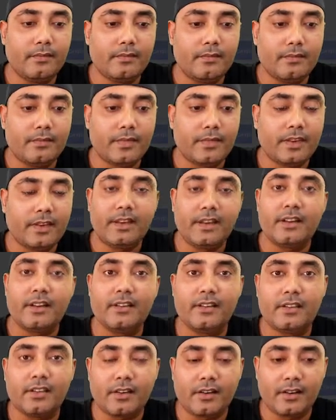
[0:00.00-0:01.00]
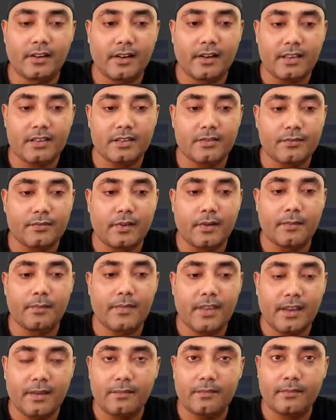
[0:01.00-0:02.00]
get the clicks from
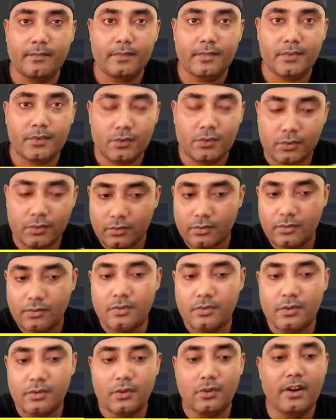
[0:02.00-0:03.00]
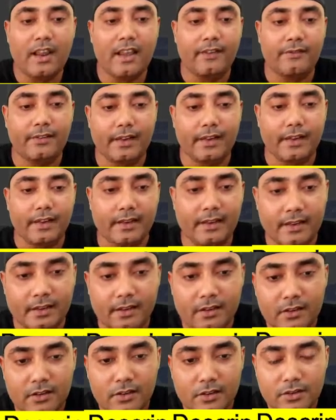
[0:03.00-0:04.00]
them to your affiliate link.
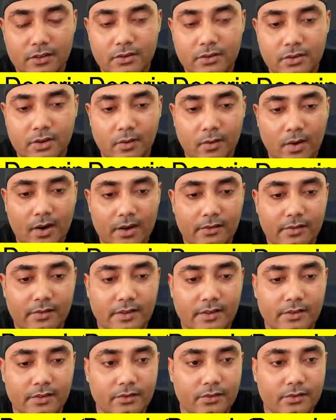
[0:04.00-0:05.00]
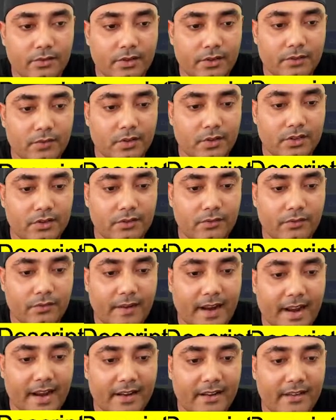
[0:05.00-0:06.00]
So now what you need to do is, once you
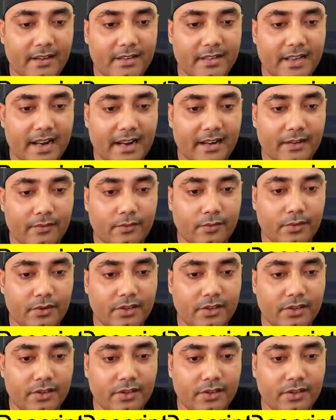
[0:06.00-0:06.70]
find this kind of question,